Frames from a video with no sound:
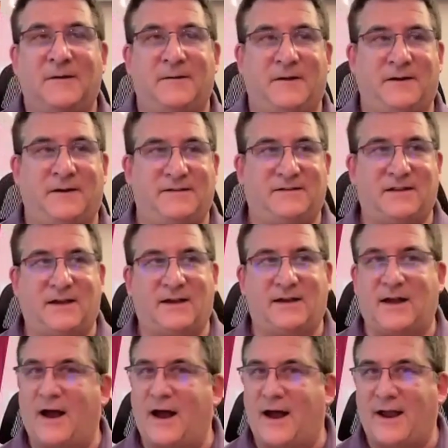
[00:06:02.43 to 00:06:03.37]
And it's
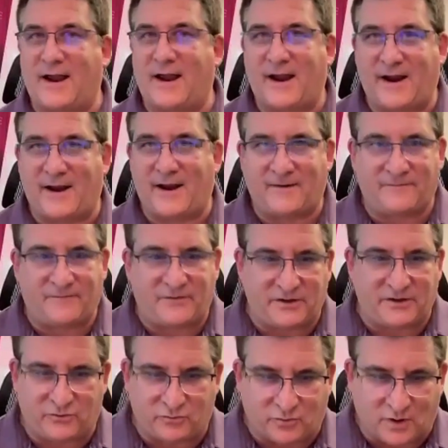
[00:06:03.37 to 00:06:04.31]
like, I have
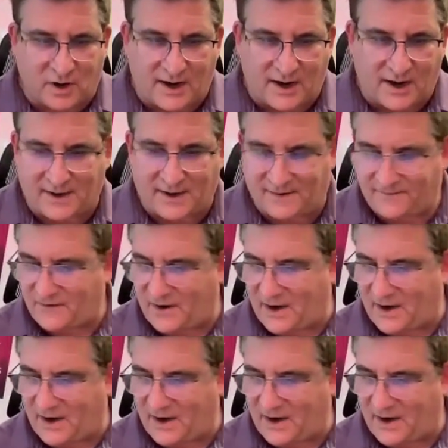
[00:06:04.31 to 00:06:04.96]
the drive,